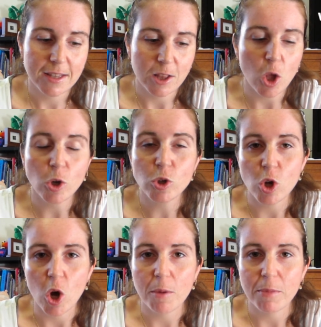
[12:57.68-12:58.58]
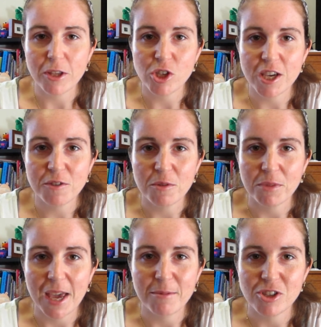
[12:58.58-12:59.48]
Long Shot, but Jess from
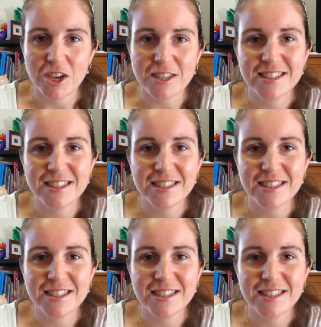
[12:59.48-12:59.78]
Gabe and Jess.